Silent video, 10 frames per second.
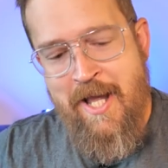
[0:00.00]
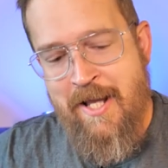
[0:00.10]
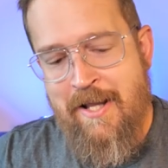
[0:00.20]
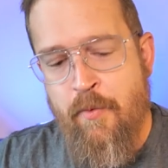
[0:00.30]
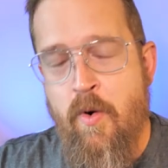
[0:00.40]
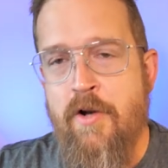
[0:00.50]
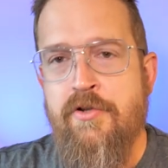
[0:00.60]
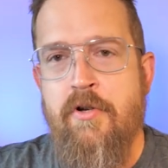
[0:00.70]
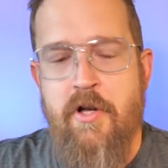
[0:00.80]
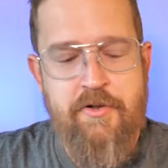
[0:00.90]
and I
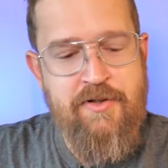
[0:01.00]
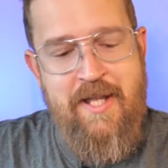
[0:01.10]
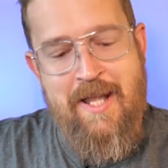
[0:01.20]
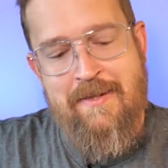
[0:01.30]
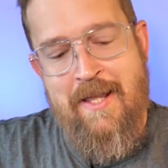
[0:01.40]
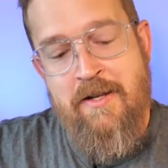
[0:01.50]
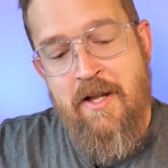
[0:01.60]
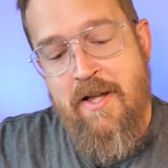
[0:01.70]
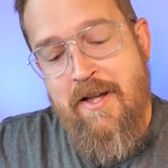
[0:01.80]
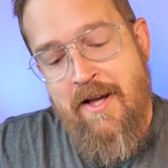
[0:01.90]
want you to understand that
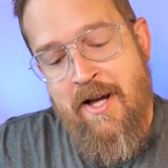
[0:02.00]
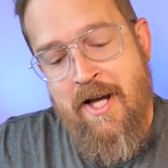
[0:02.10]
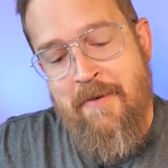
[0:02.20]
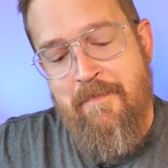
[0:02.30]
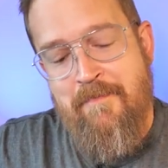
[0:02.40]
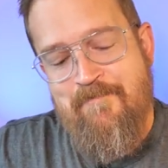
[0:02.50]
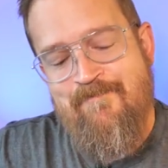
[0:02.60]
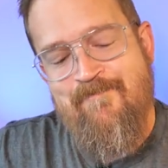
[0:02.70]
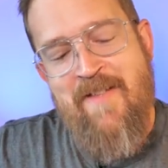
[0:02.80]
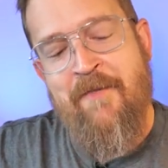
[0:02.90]
um,
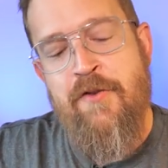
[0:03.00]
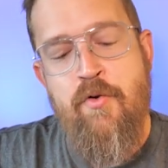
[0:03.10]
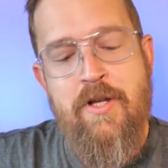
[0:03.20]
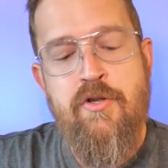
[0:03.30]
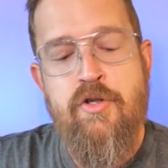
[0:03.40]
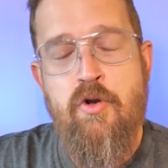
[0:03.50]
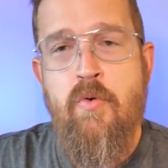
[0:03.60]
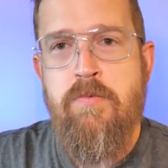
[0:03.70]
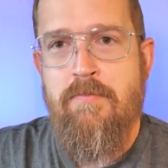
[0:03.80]
if you can do,